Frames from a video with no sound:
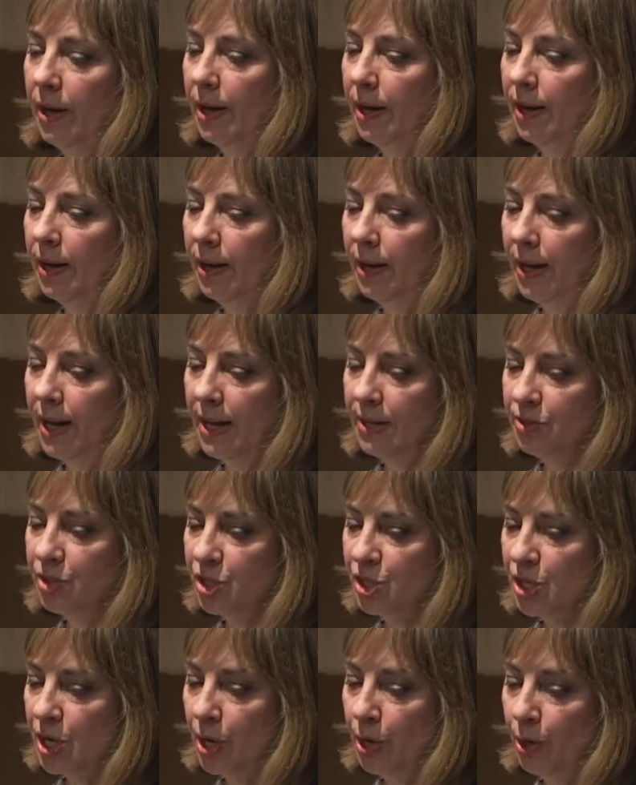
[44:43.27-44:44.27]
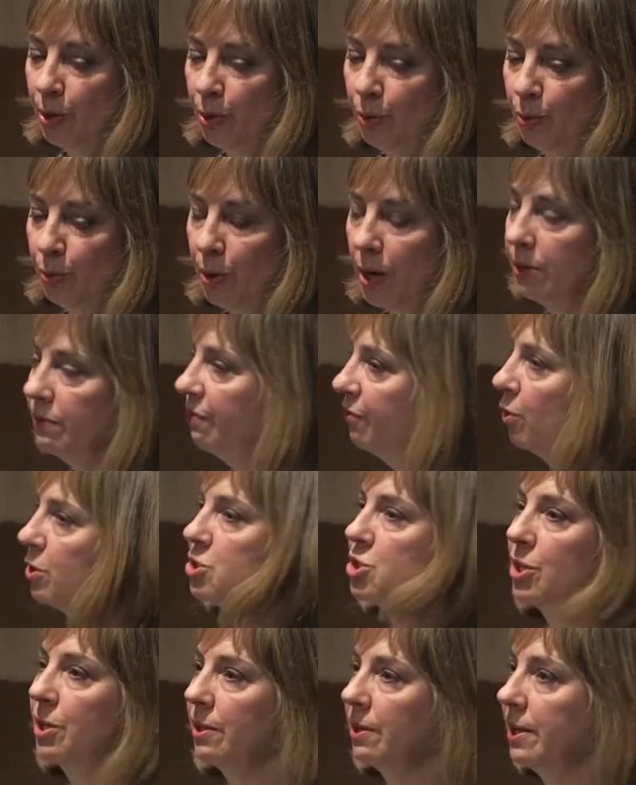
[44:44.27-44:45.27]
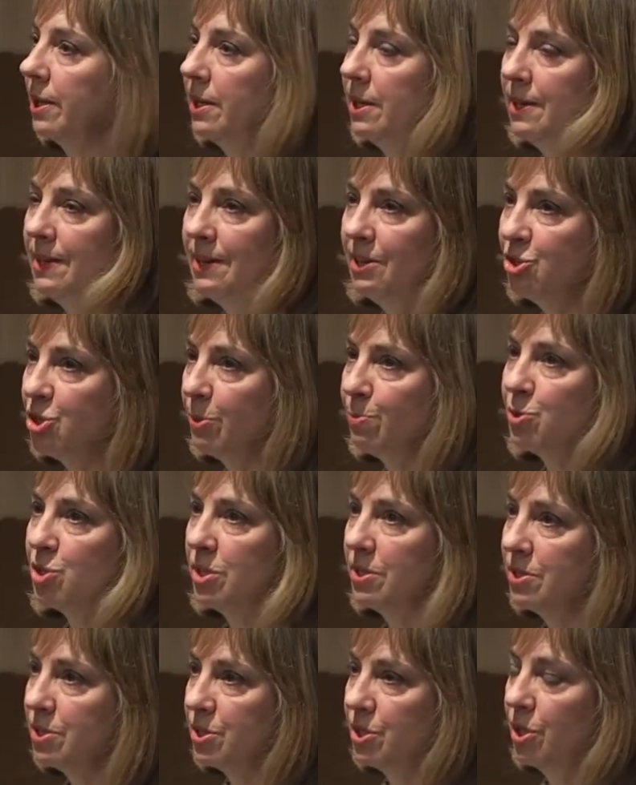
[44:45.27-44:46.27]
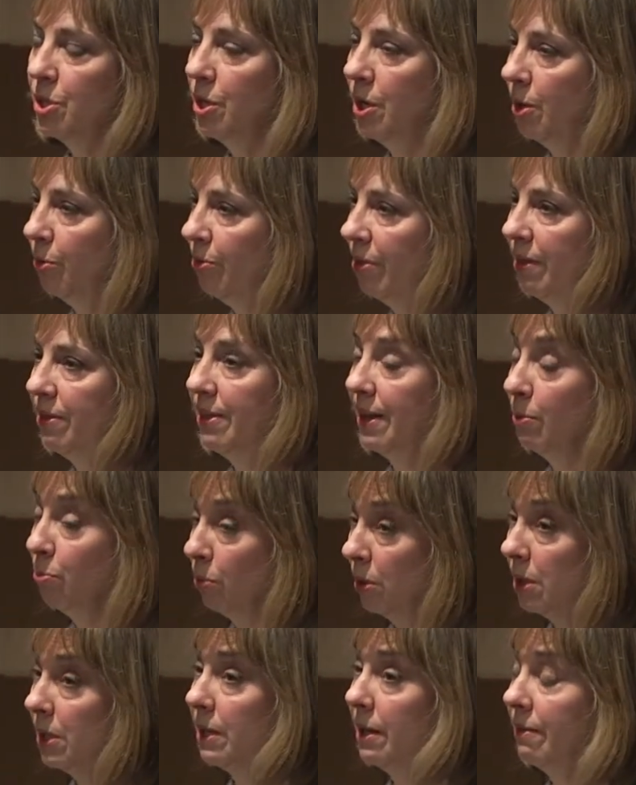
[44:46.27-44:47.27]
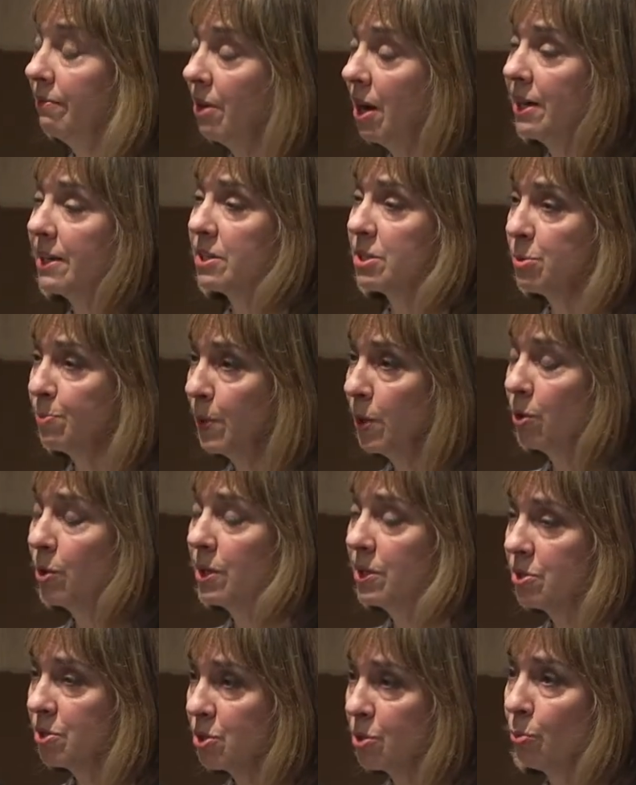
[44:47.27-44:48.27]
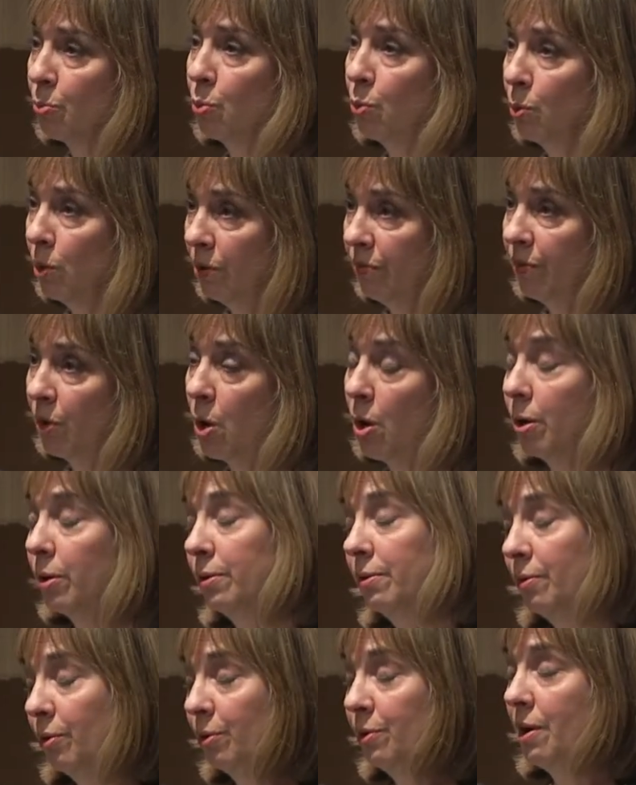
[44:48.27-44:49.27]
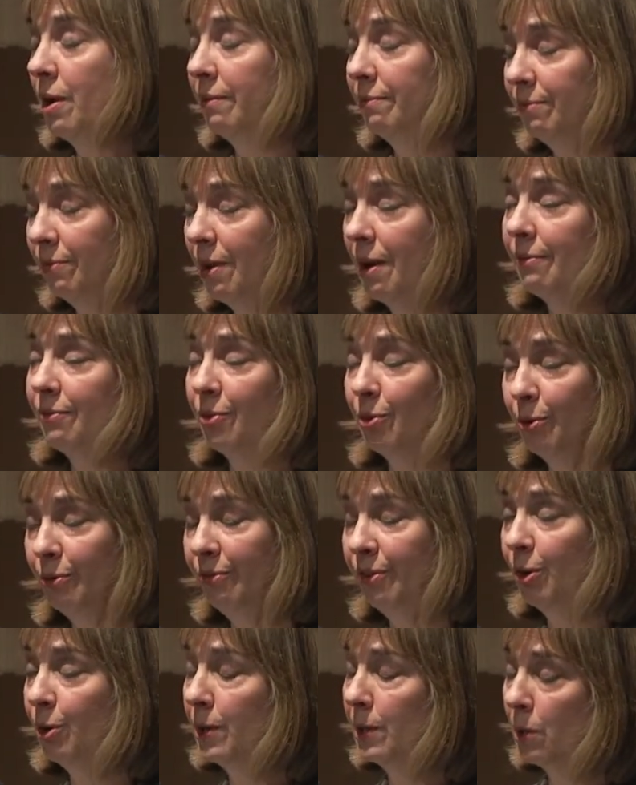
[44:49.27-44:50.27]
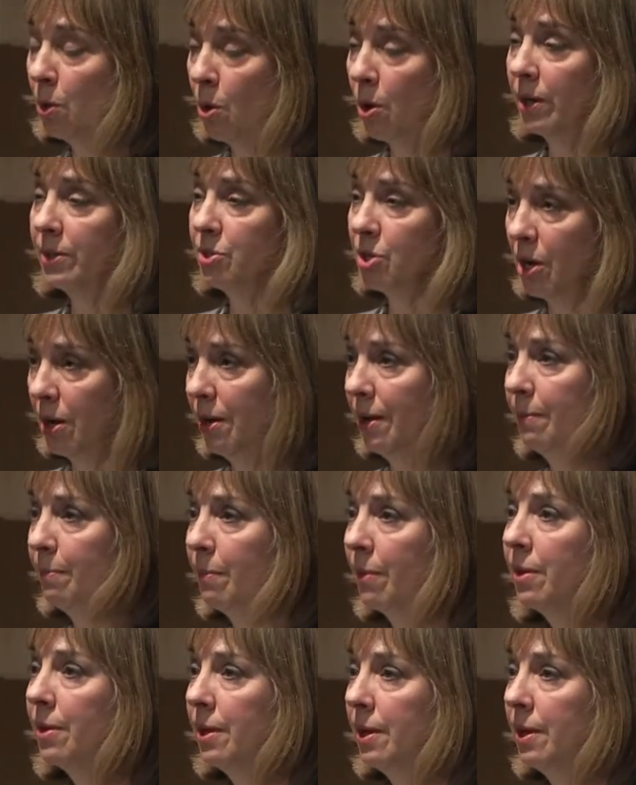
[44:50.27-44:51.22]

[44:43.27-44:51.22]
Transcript: Uh, and so, unfortunately, Egyptians, you know, they really have not experienced the rule of law, or, or not, not for a very long time.